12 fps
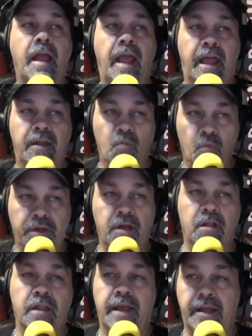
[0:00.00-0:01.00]
and
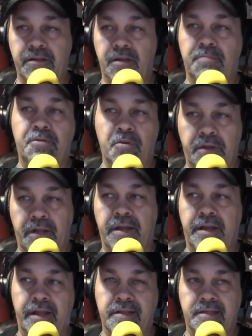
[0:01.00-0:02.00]
will end up doing it
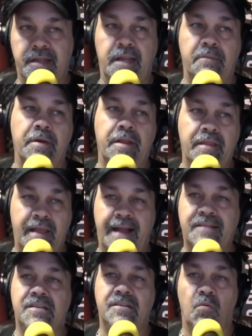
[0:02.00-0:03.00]
against anybody.
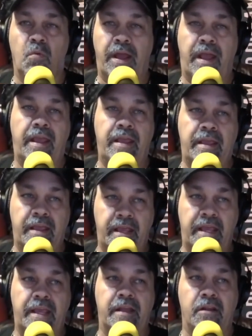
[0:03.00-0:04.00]
That's the way
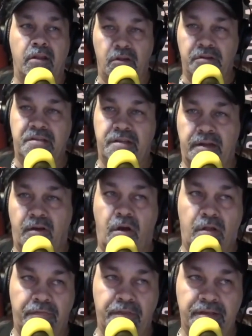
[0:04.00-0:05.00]
he looks at
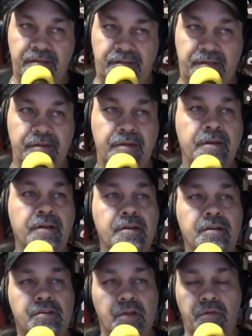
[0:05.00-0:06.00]
all of this.
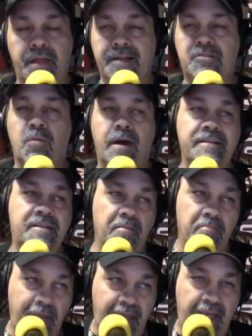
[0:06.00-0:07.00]
So that's why, to
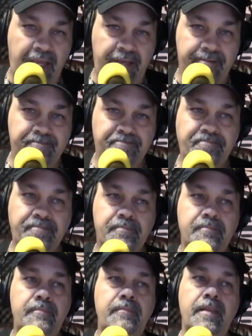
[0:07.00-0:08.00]
me,
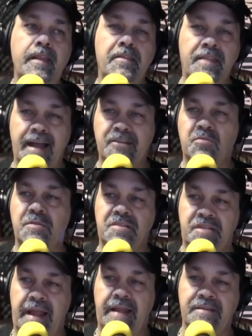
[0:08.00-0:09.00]
that's what
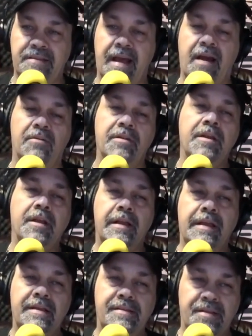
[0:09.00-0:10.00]
stands out
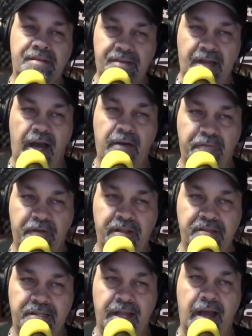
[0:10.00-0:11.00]
is his
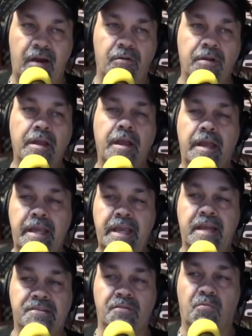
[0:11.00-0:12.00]
confidence now. He
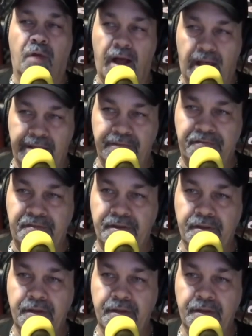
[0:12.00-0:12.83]
has arrived.